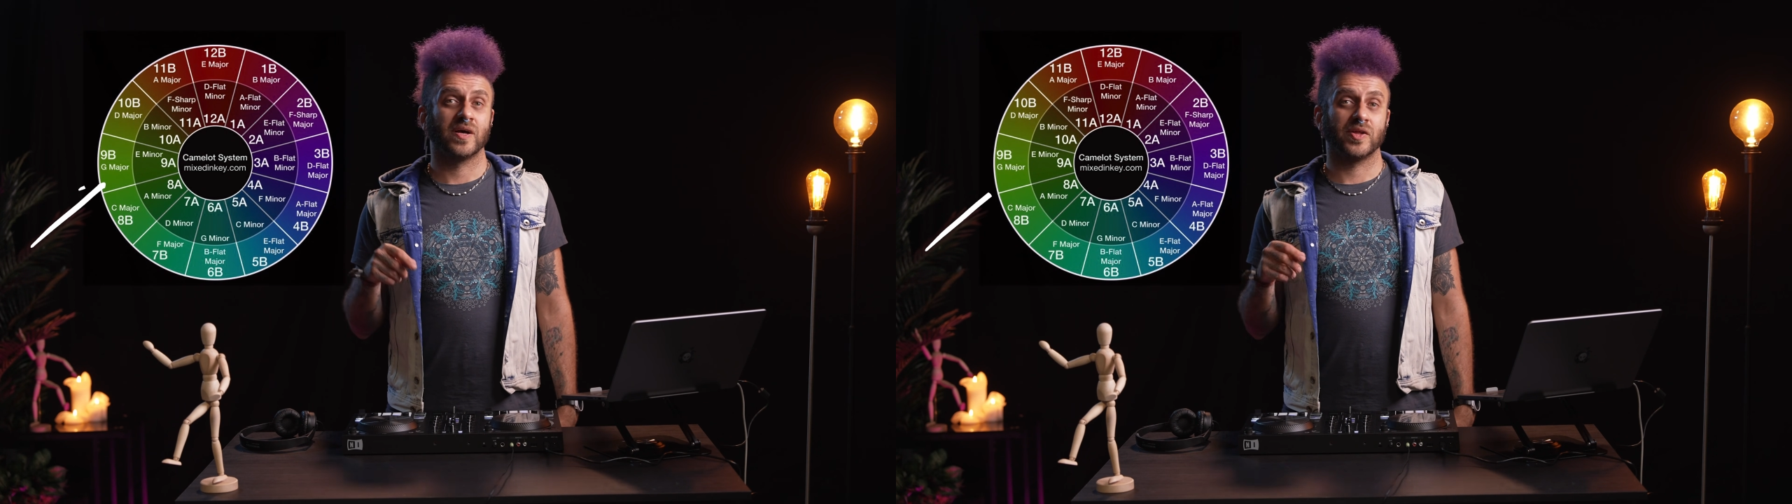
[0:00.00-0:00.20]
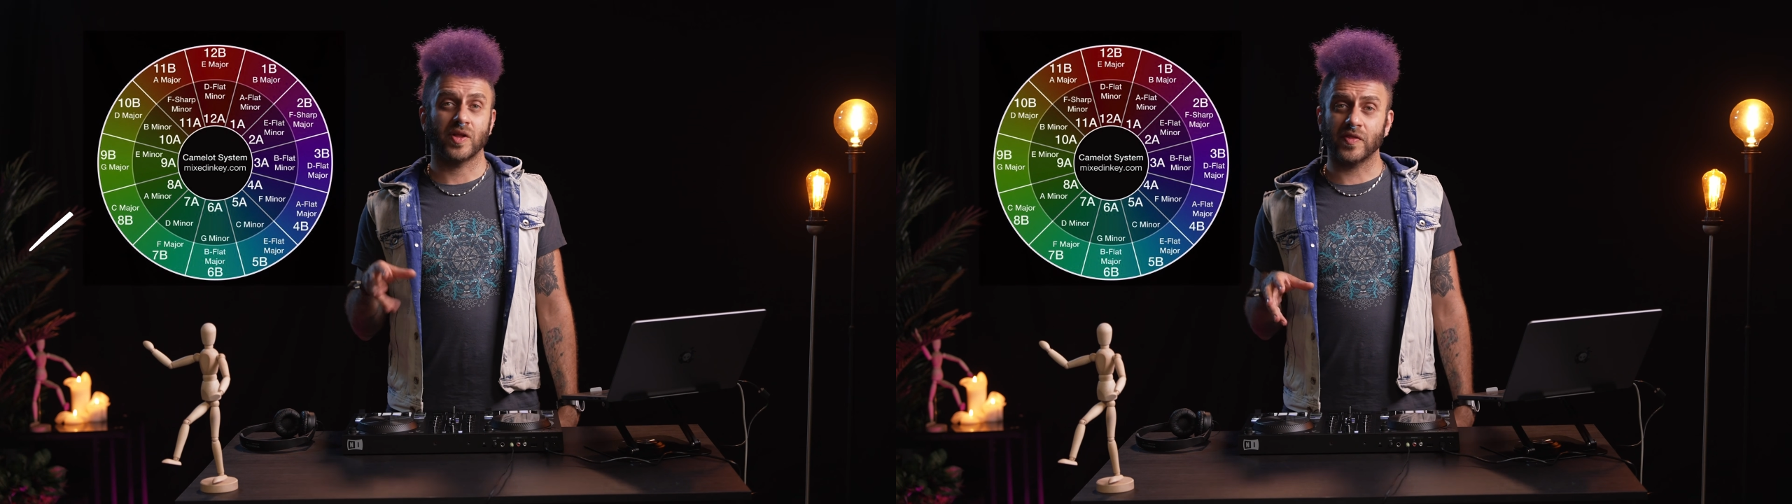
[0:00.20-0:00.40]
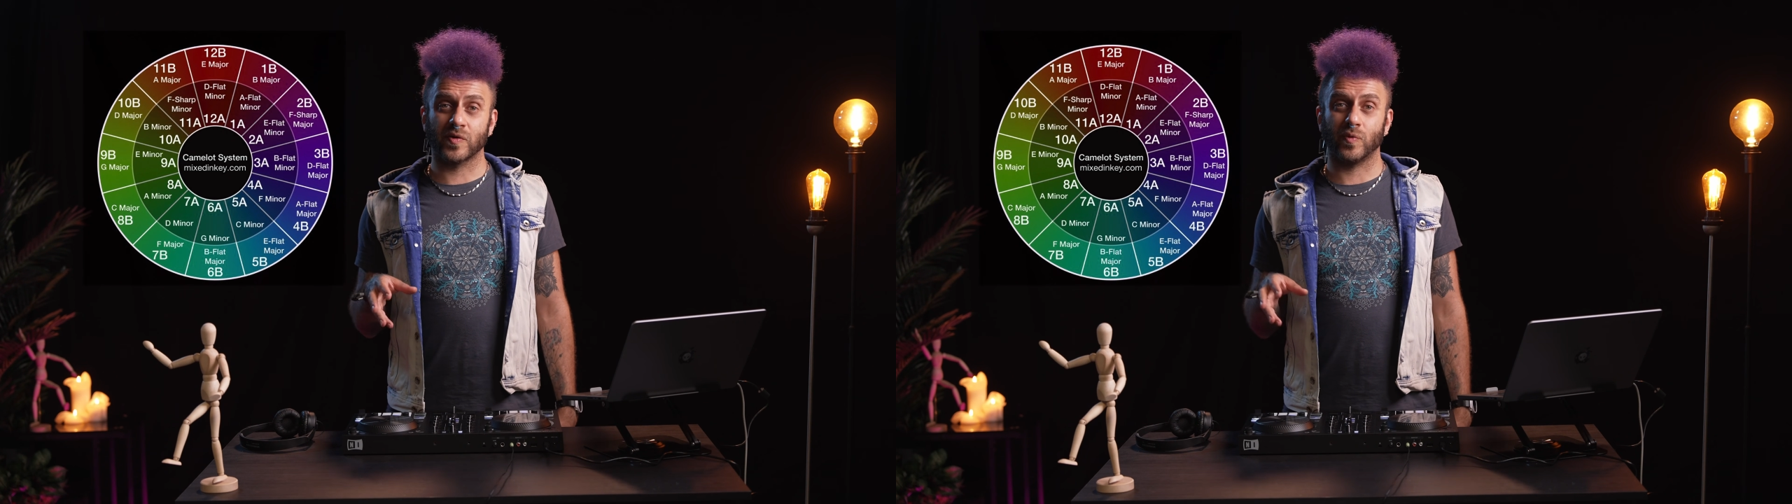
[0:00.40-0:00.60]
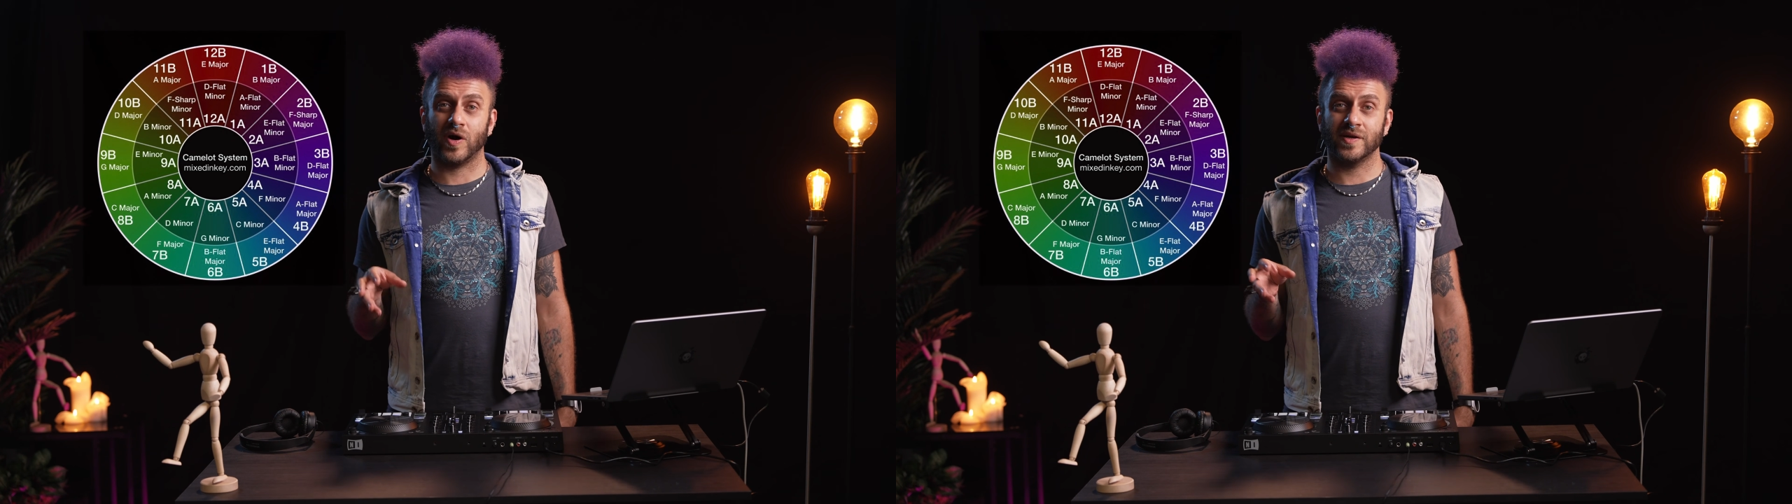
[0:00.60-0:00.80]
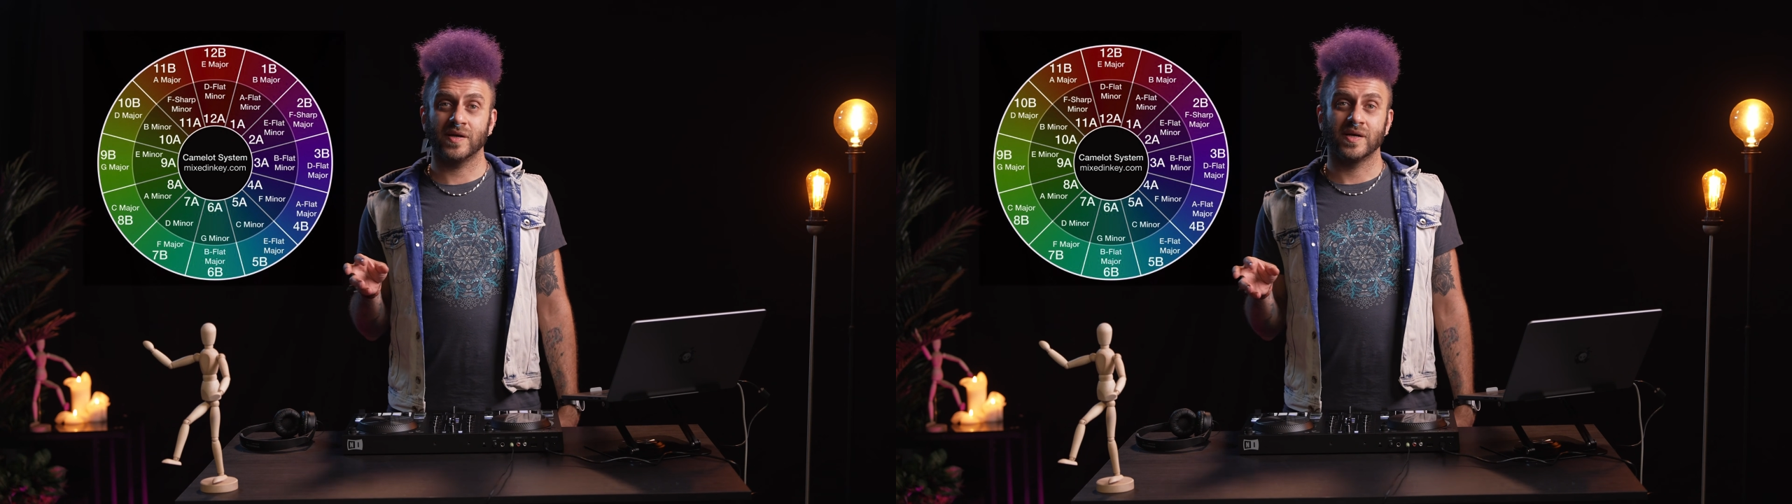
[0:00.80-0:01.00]
Another
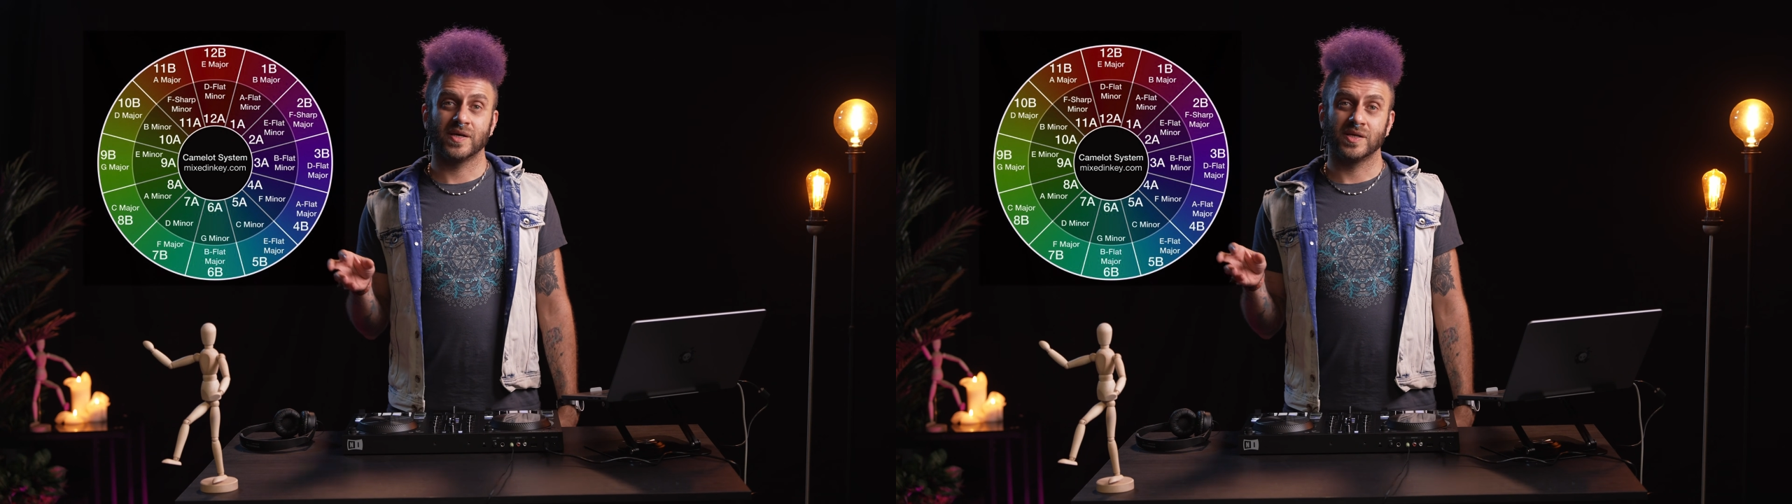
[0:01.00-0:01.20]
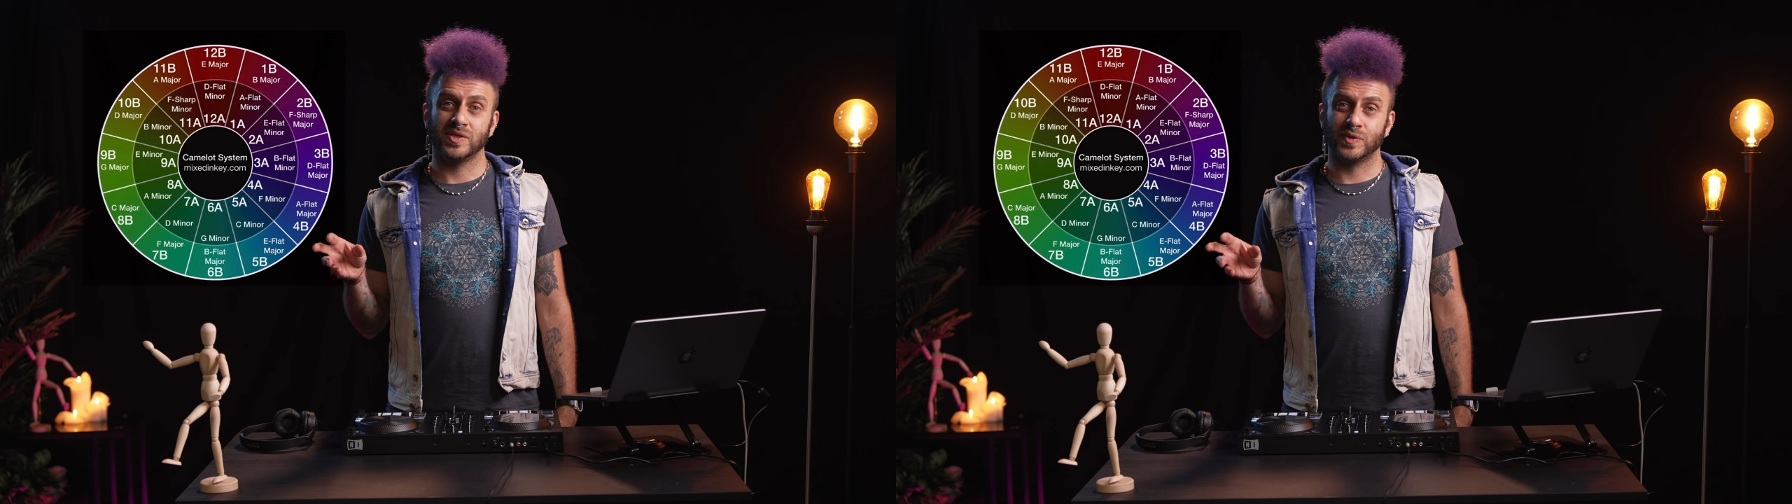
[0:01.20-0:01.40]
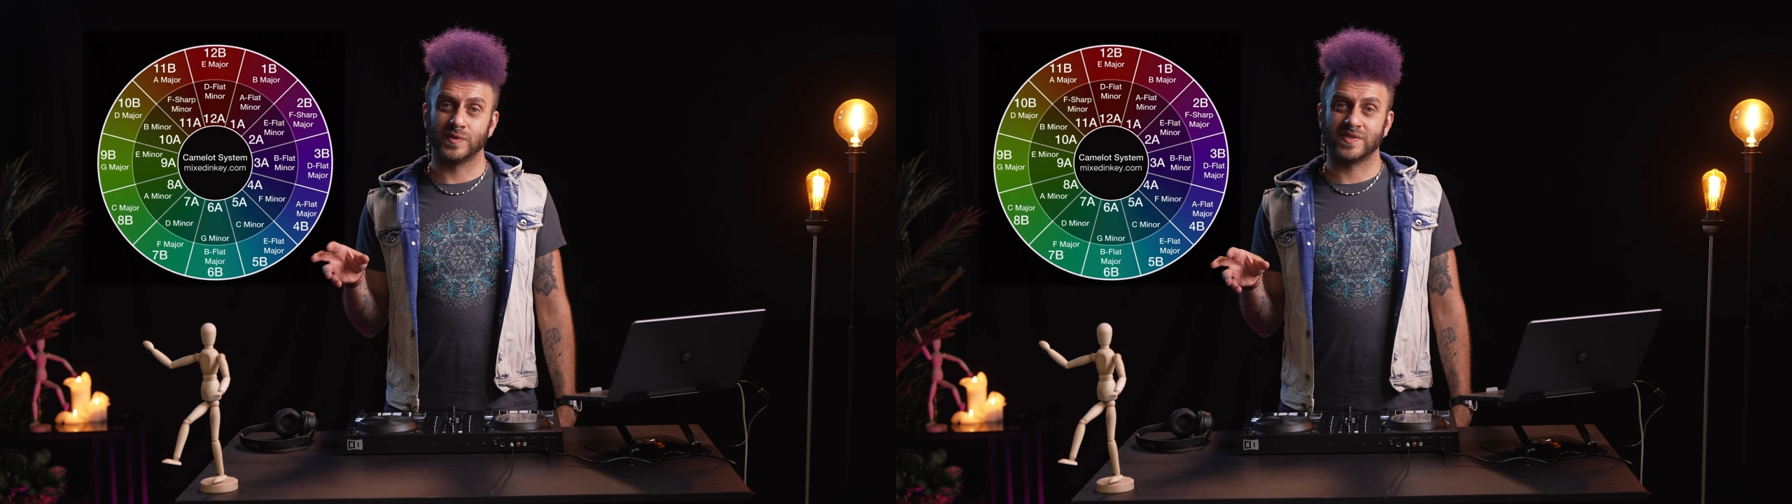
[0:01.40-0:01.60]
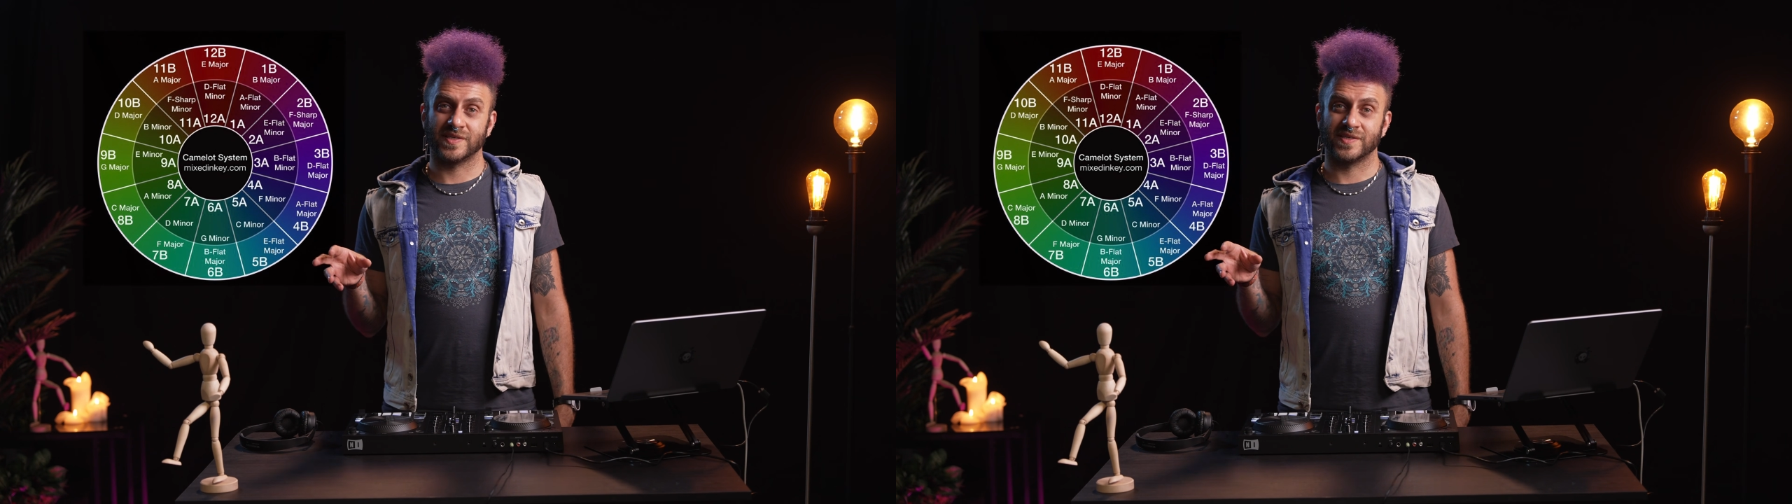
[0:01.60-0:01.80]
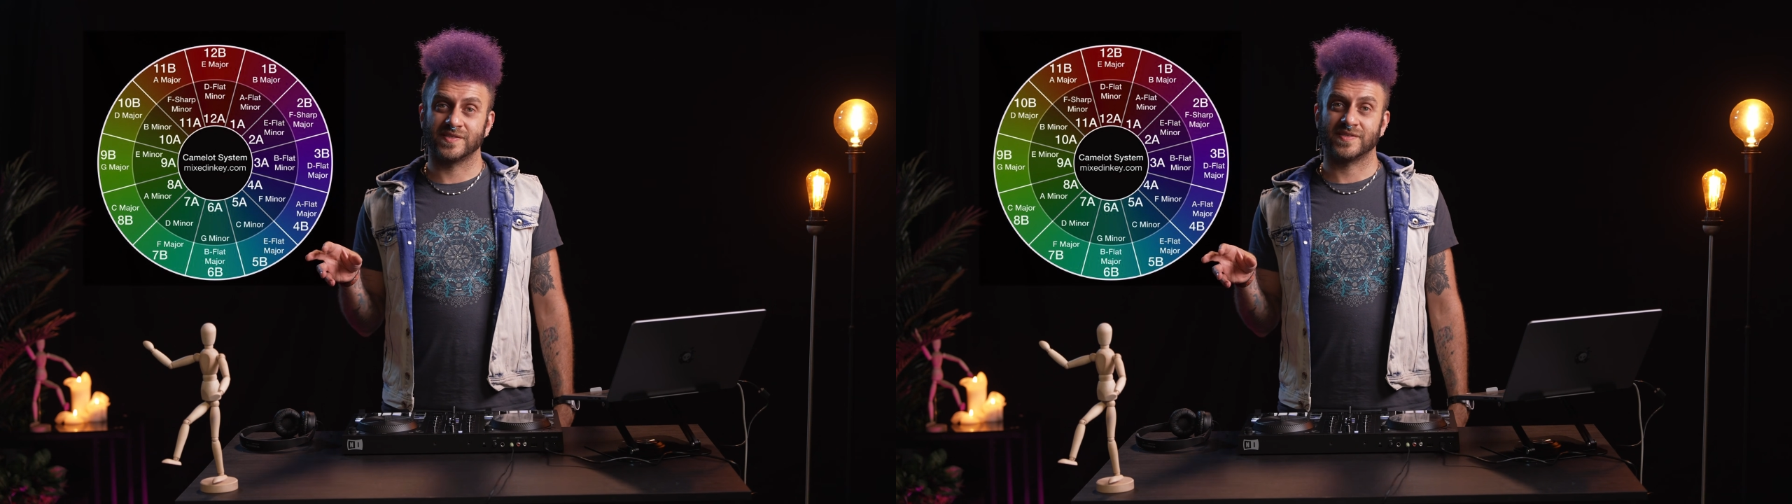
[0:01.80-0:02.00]
one
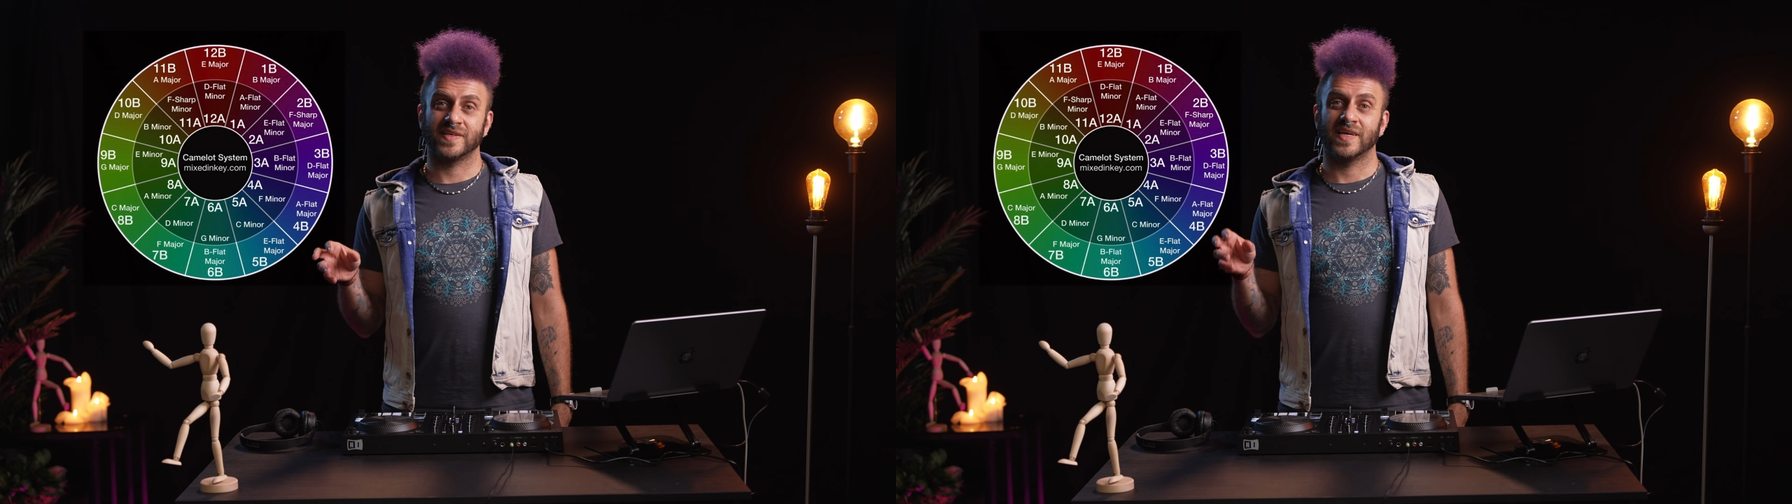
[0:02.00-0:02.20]
uses